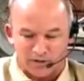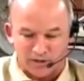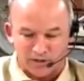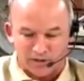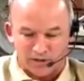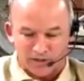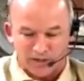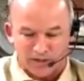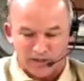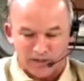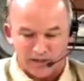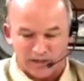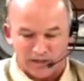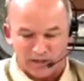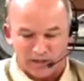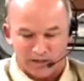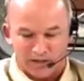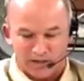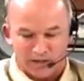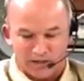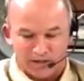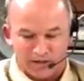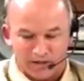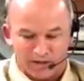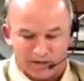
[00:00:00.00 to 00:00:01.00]
the tea
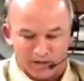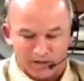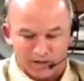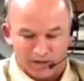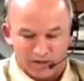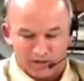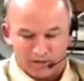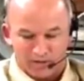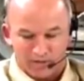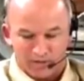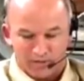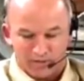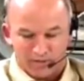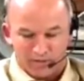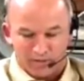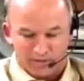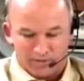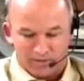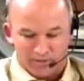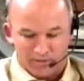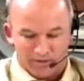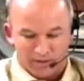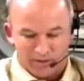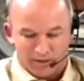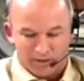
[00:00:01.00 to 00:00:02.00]

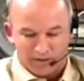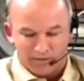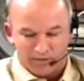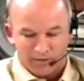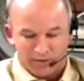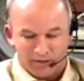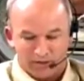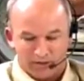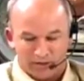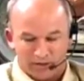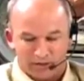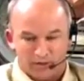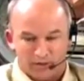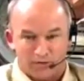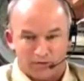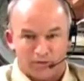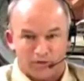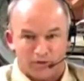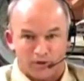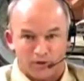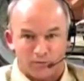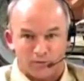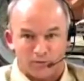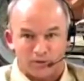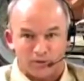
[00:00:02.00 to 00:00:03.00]
and eventually
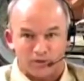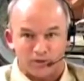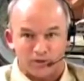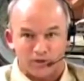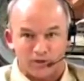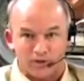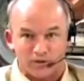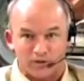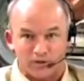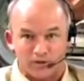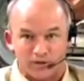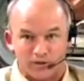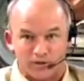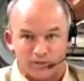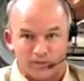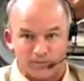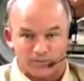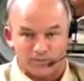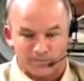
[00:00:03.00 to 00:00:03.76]
form a circle.